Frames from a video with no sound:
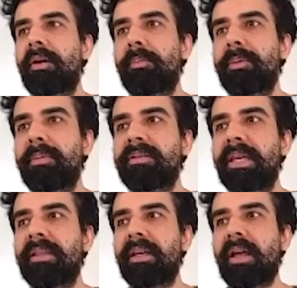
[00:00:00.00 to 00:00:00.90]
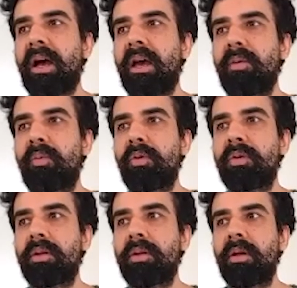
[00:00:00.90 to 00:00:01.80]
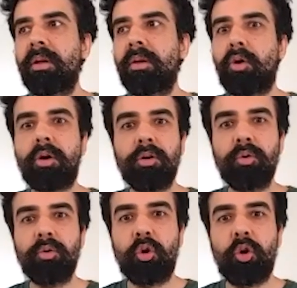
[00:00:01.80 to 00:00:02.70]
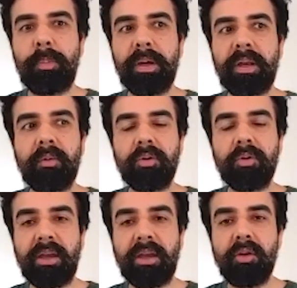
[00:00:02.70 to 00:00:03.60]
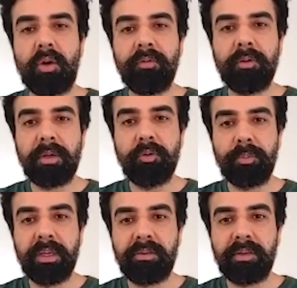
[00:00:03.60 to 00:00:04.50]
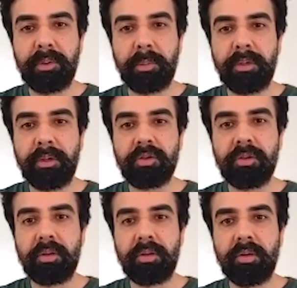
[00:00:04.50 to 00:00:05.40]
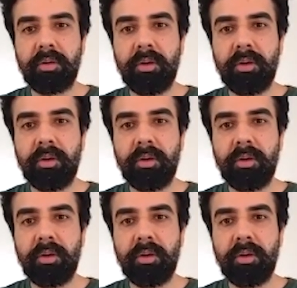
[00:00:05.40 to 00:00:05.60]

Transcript: people saying that I would not lose hope and I would carry on with my UPSC preparation, and